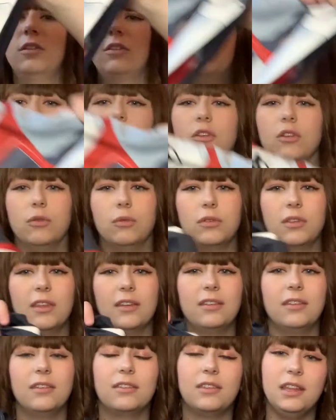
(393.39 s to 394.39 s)
suit.
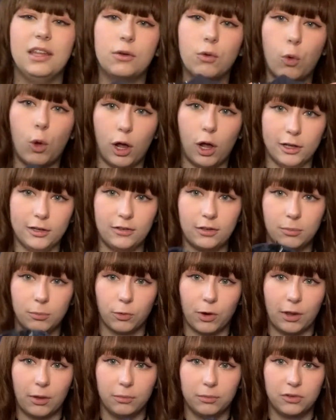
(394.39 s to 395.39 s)
This is the Quantum
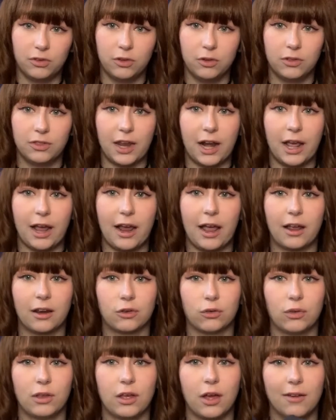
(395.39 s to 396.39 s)
Realm suit that I
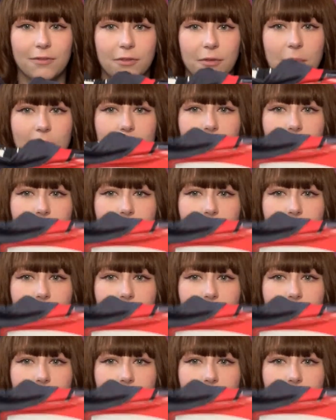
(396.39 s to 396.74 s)
actually got for my